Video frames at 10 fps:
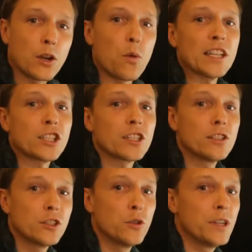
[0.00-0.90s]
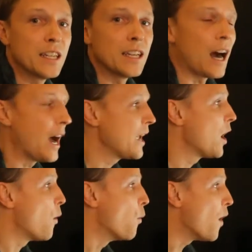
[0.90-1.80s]
question to the A I,
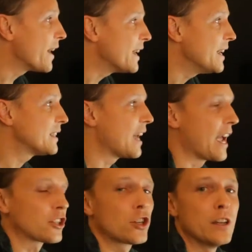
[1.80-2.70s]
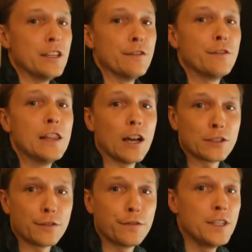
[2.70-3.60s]
what is actually
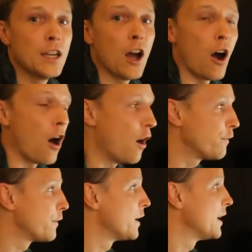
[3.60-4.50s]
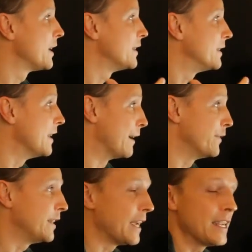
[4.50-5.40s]
philosophy of
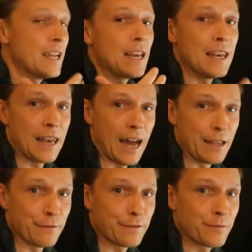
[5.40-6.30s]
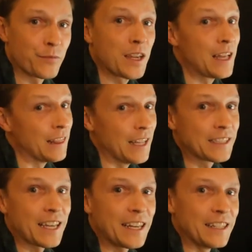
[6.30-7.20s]
everyday life?
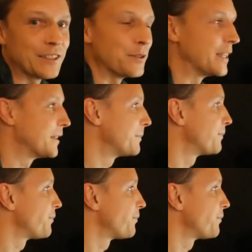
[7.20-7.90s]
Let's get into it.